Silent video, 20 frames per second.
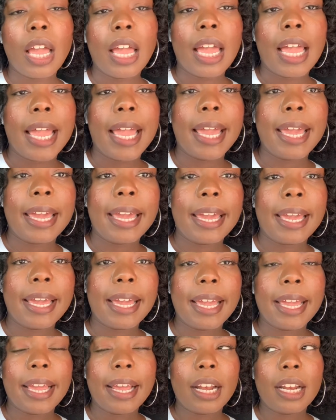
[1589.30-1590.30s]

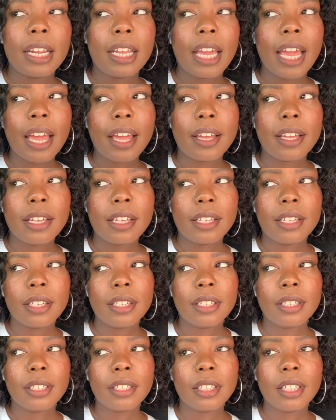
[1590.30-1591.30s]
and yeah,
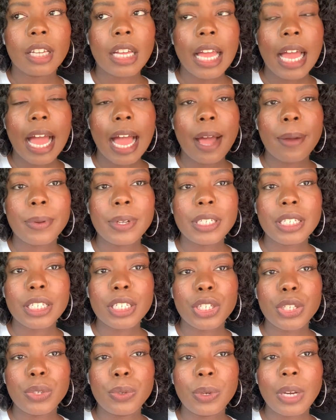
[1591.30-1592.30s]
I will see
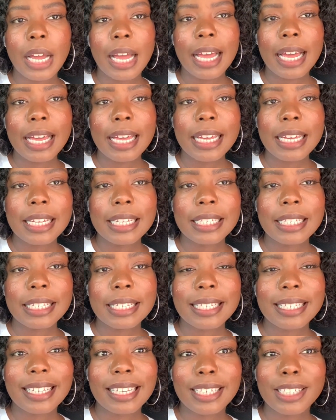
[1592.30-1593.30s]
you guys
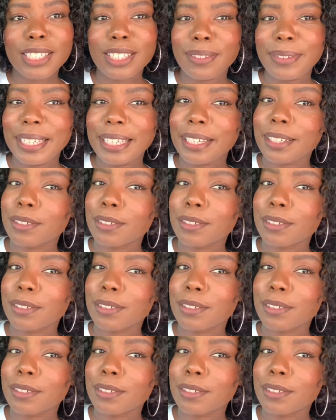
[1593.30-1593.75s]
next week.